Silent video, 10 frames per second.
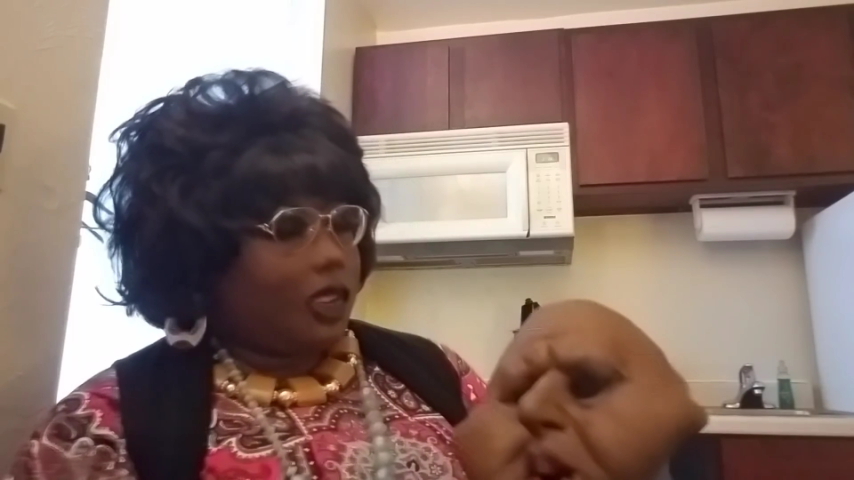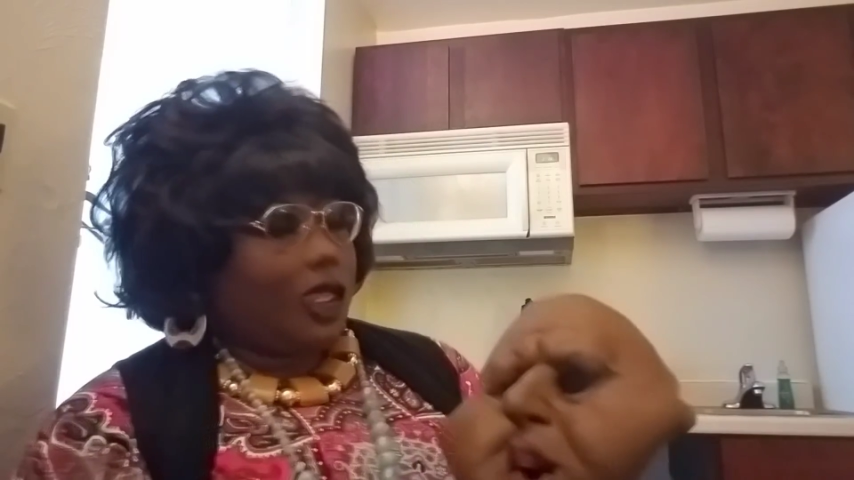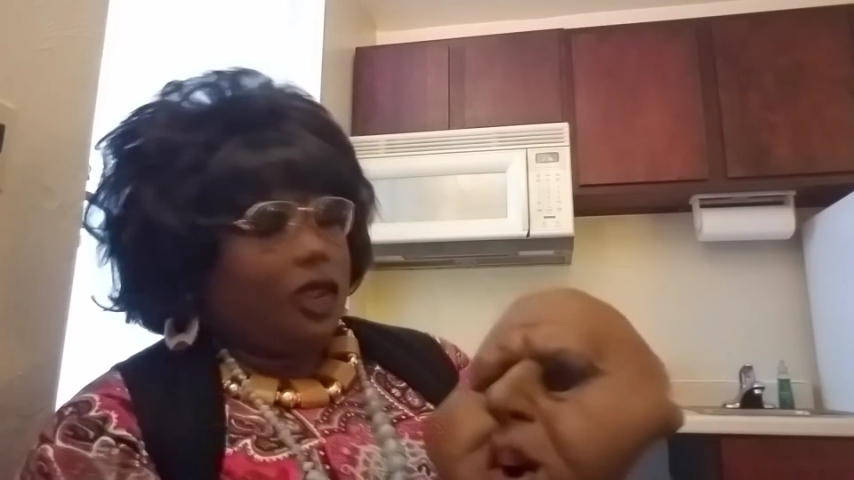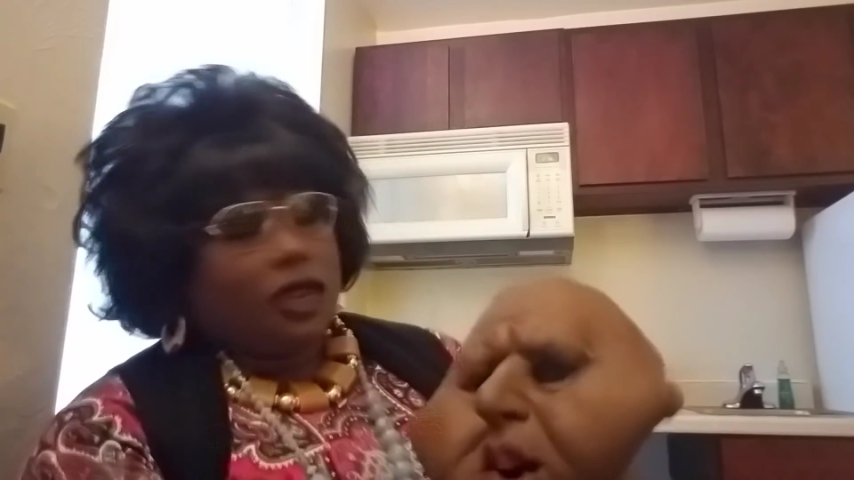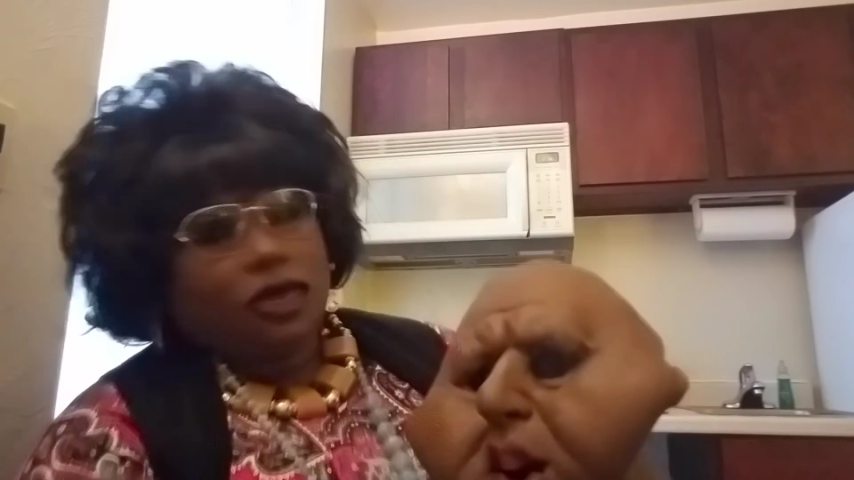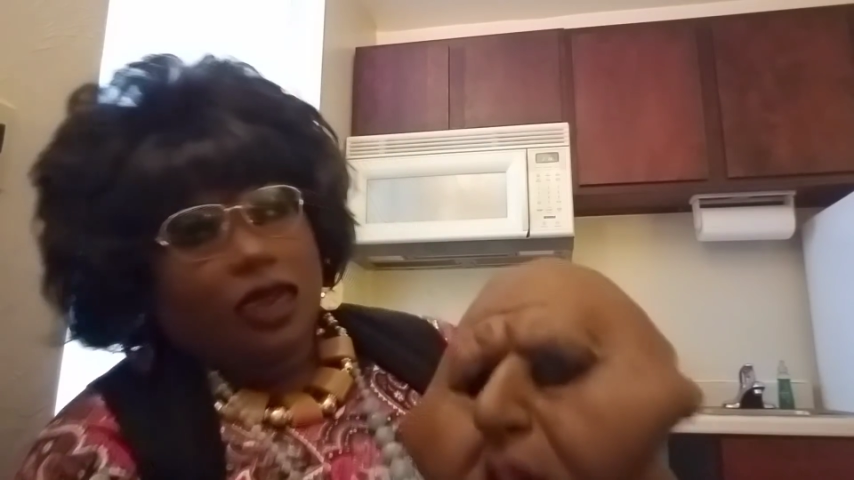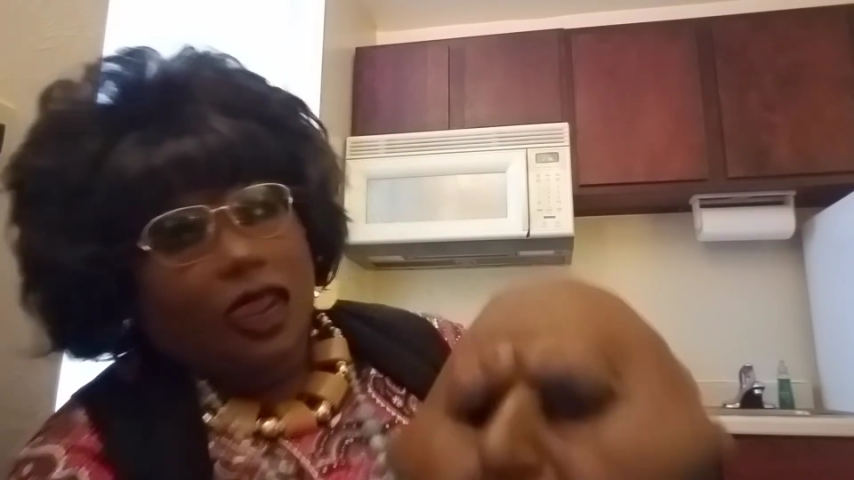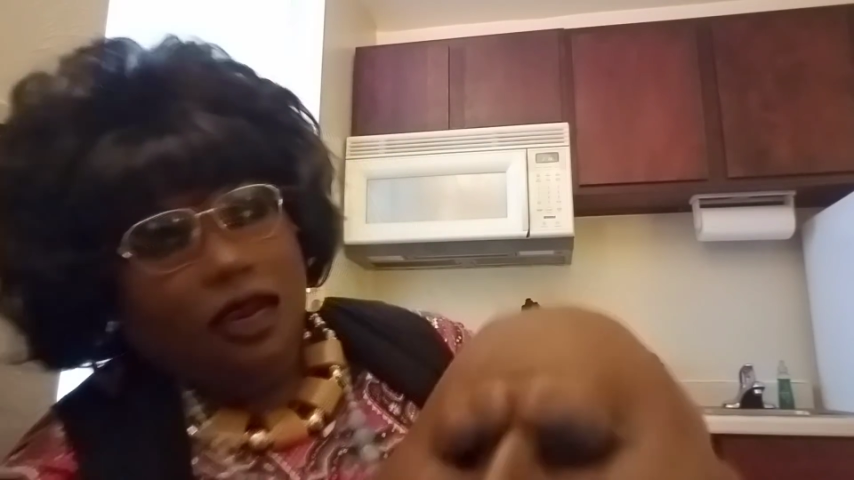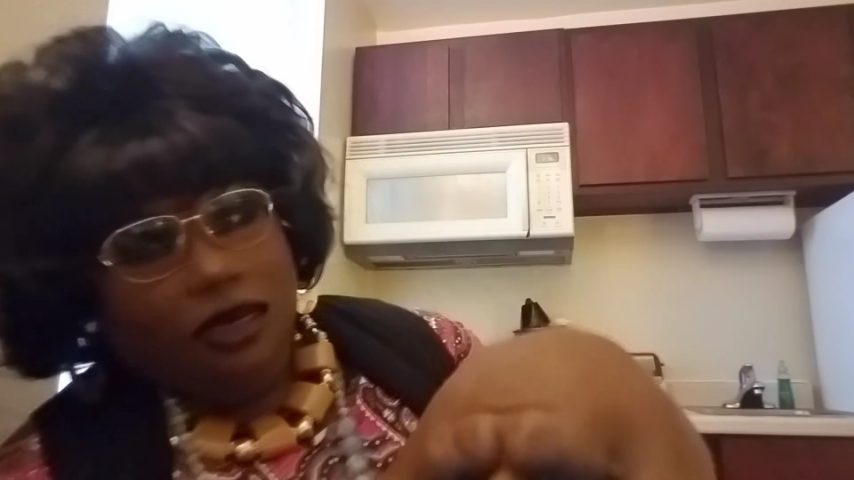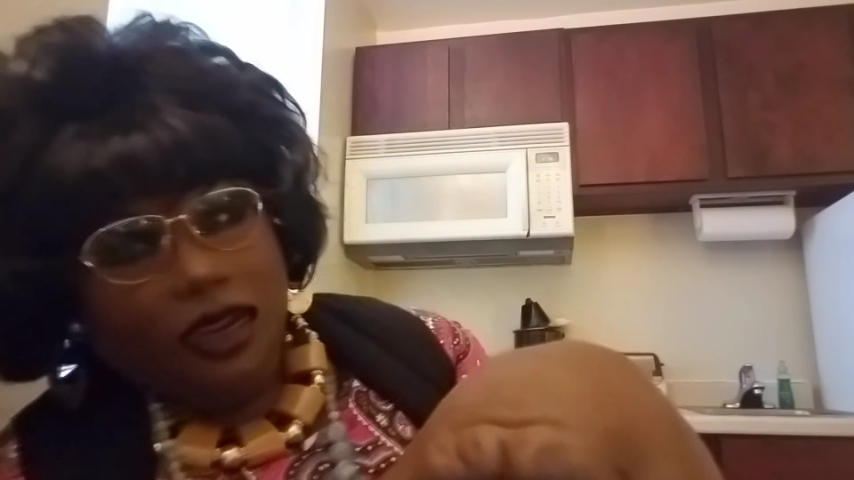And you
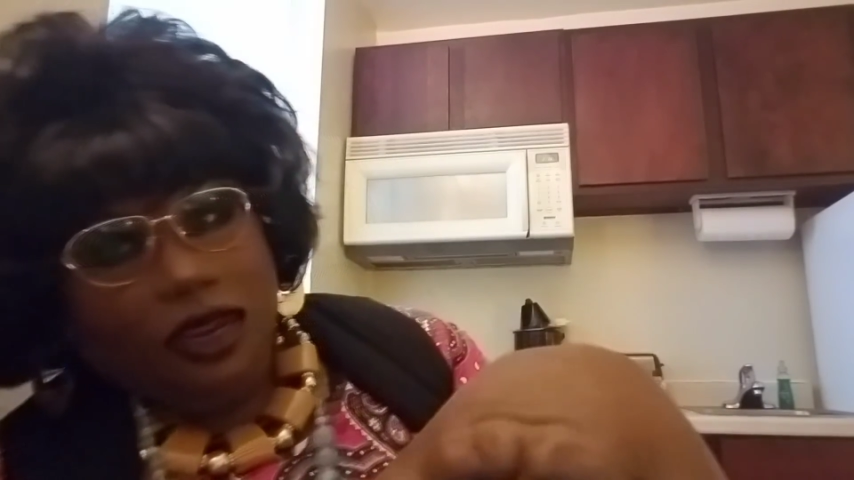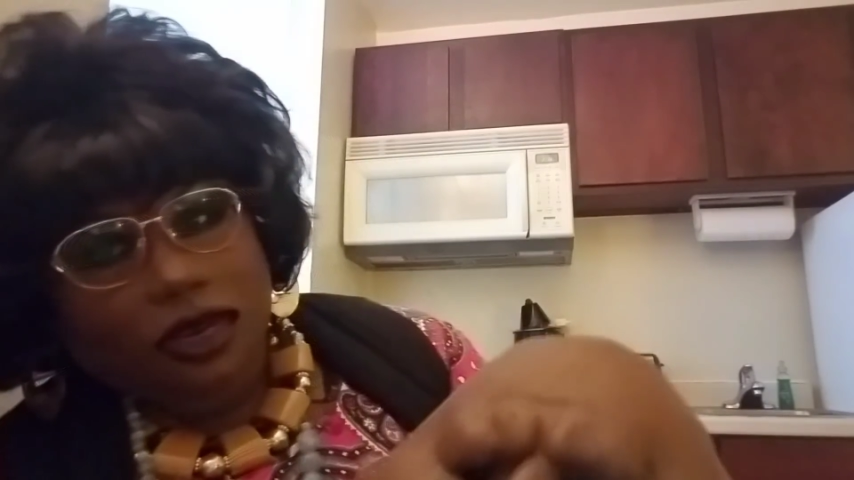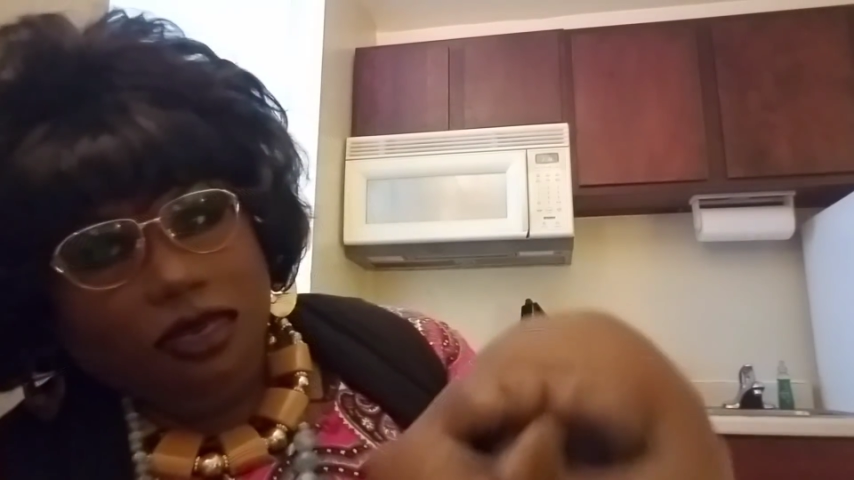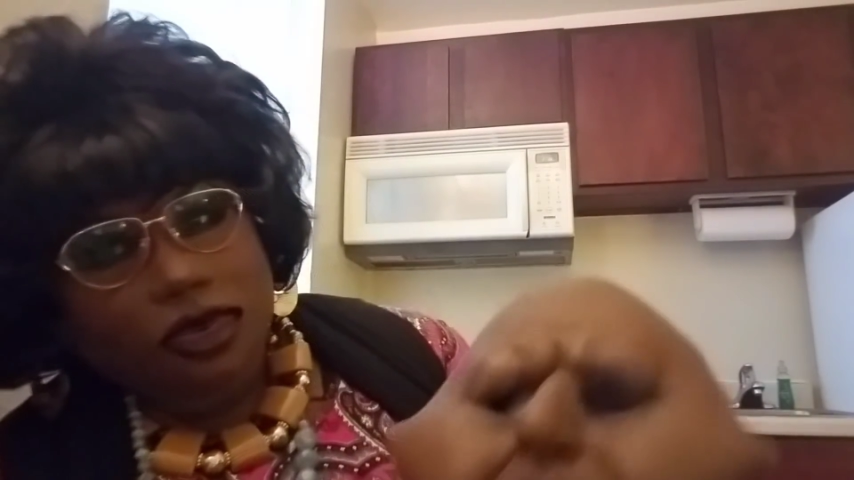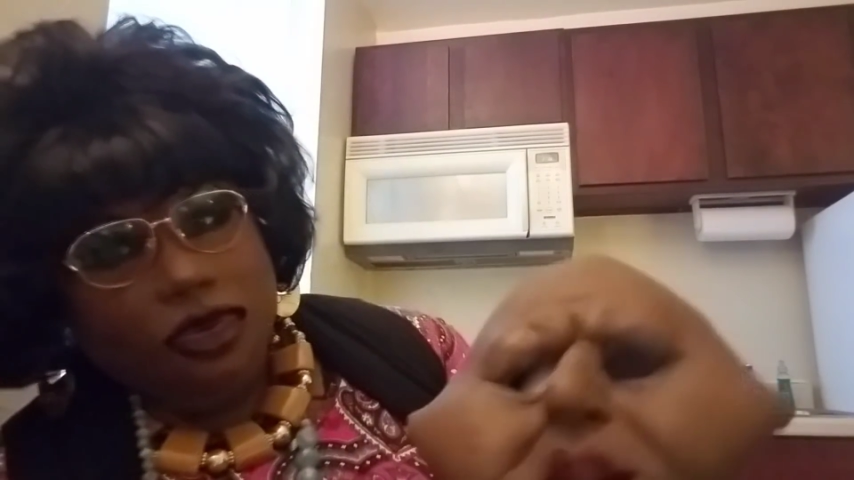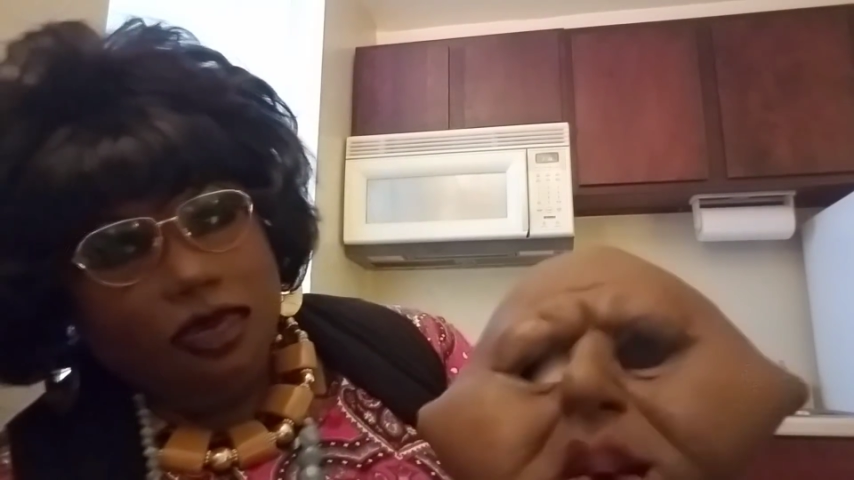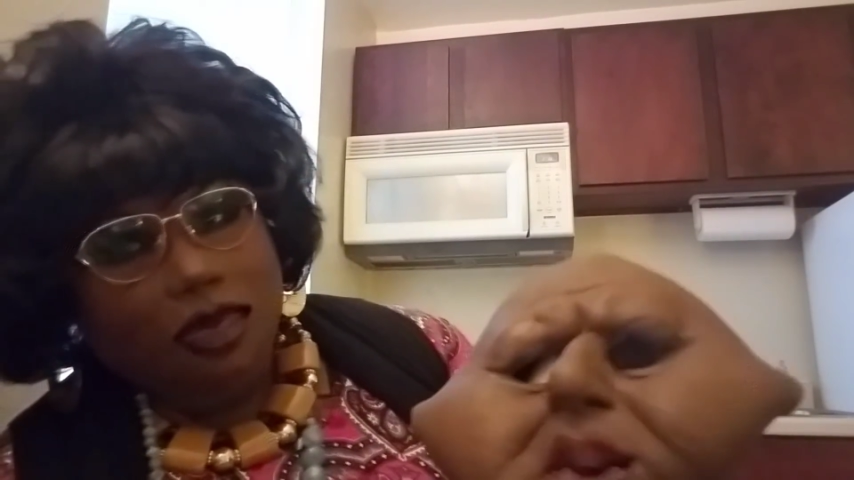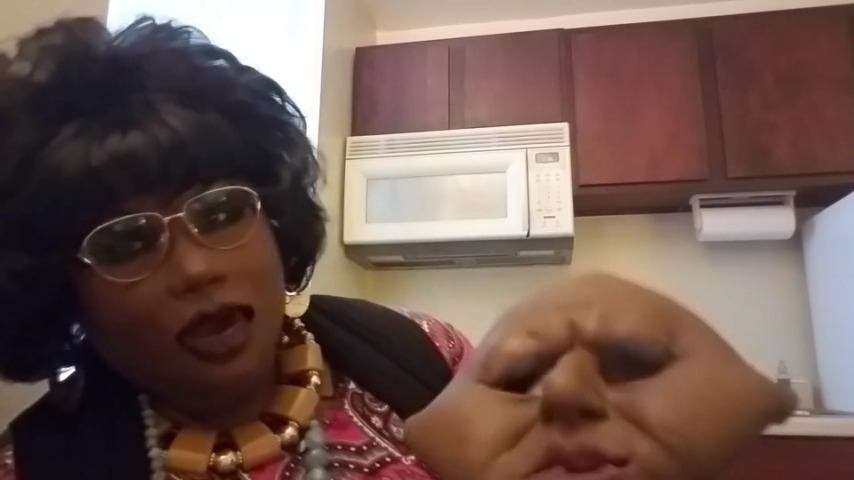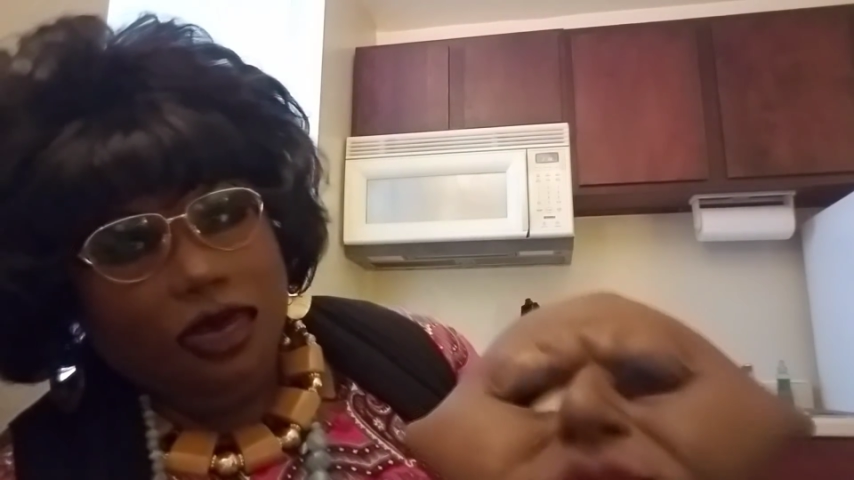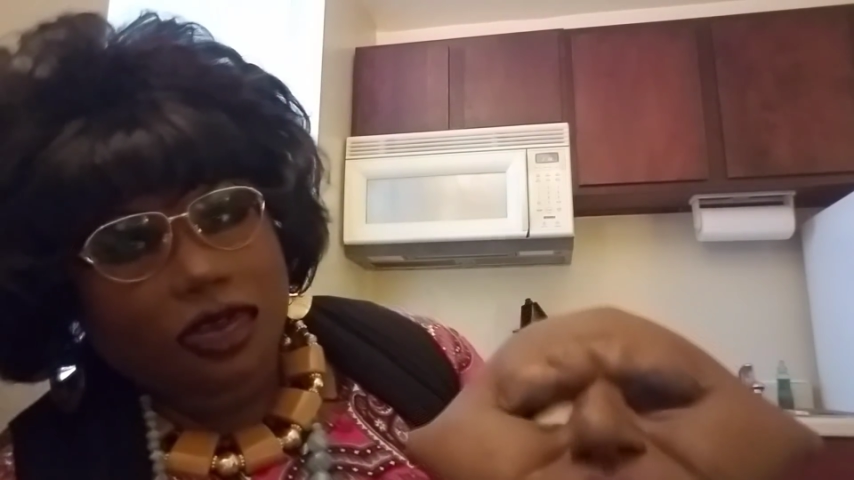have a smooth
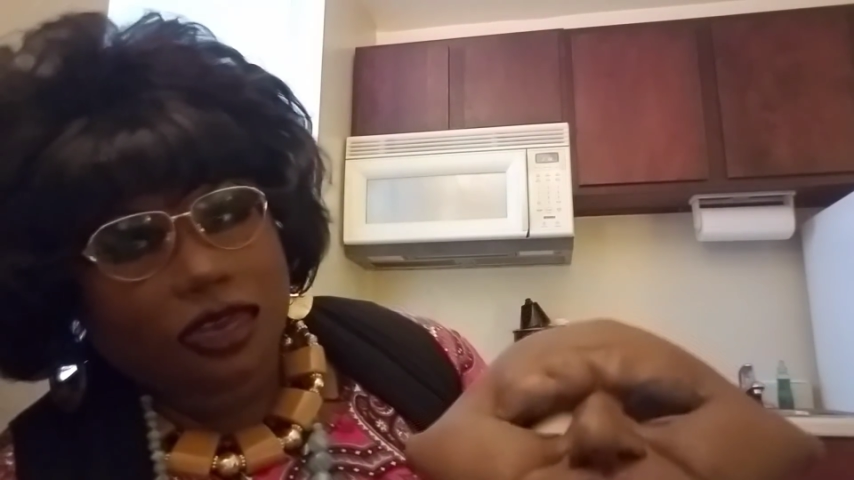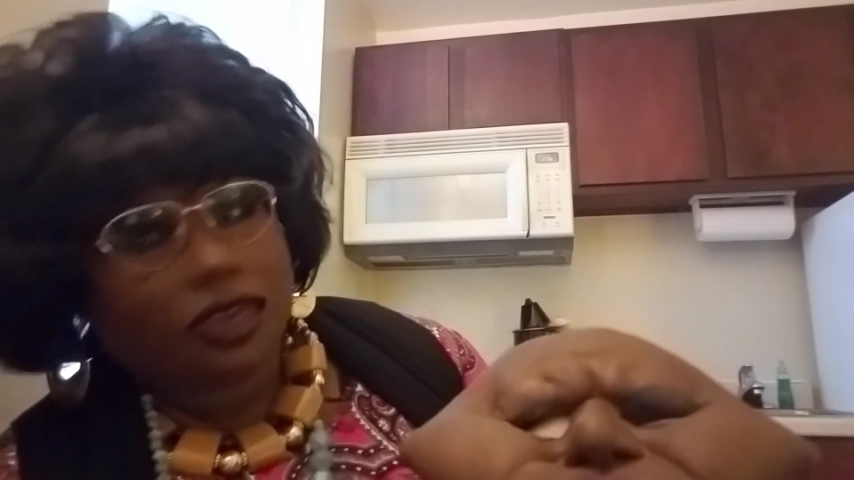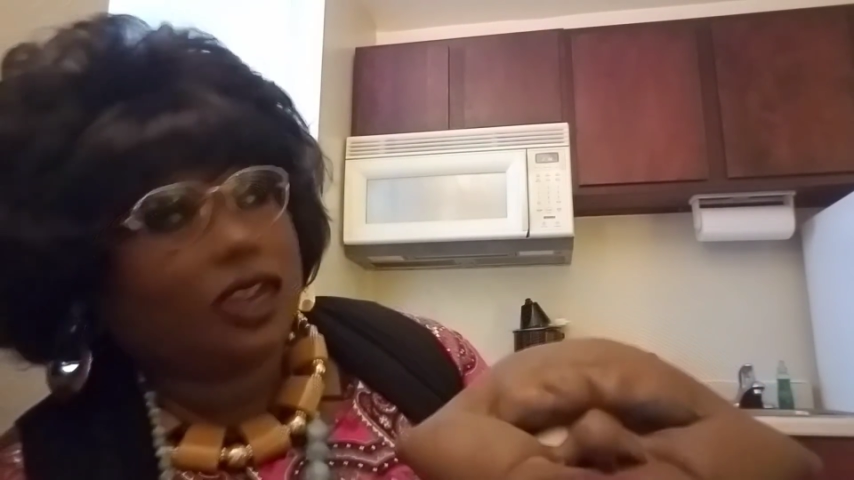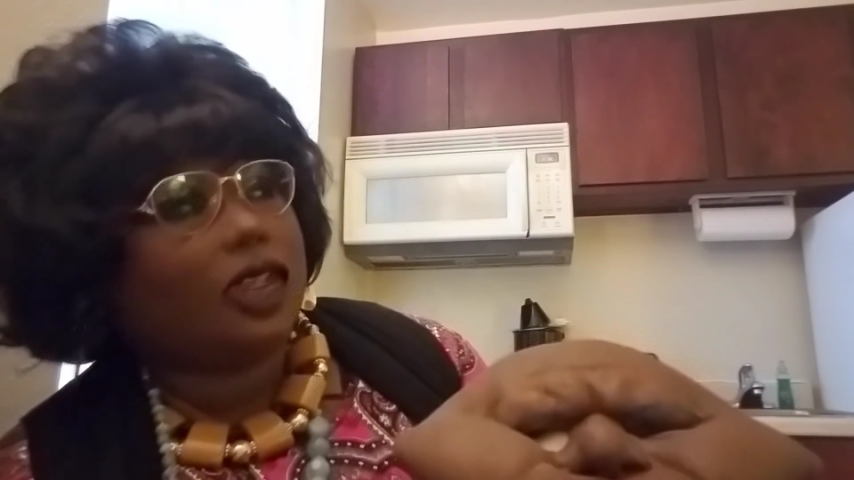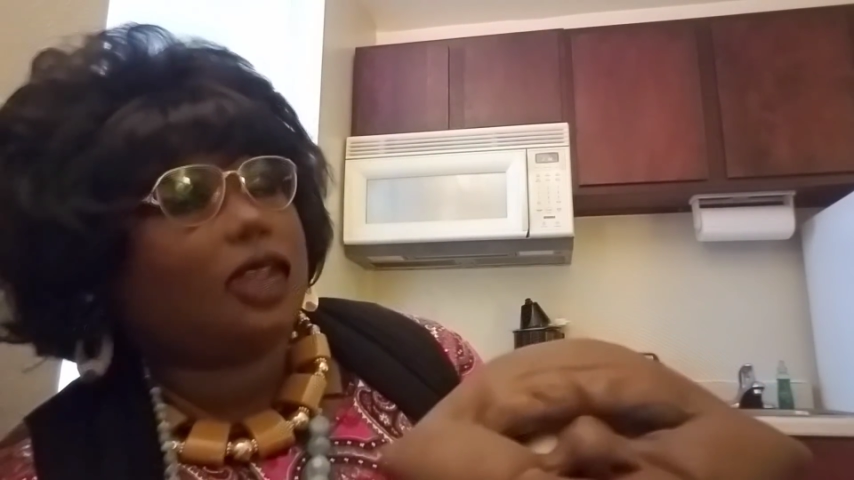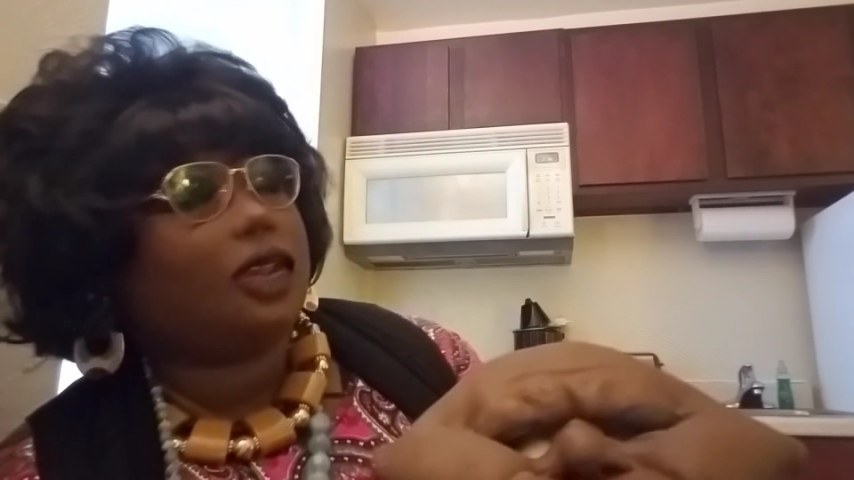polish